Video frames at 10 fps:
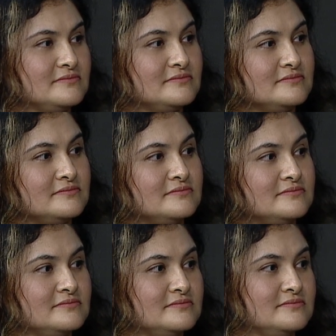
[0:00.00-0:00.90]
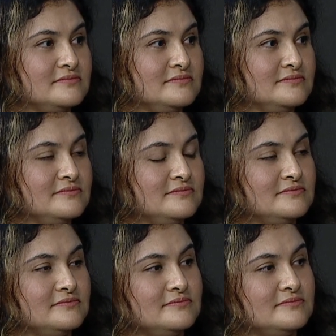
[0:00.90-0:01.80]
we can offer something to
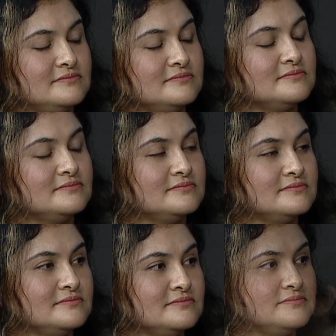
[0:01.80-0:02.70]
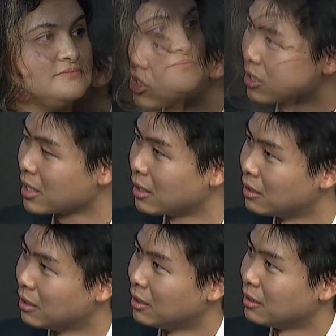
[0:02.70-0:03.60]
the advocacy organizations,
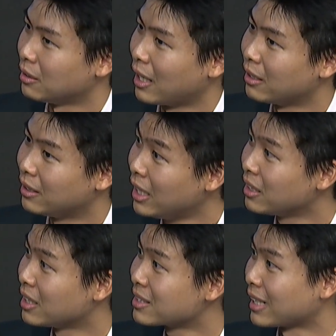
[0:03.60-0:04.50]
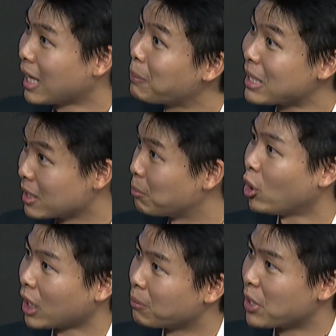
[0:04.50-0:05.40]
and they in turn can help us
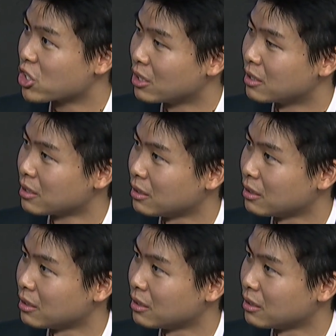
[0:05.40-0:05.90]
support our patients.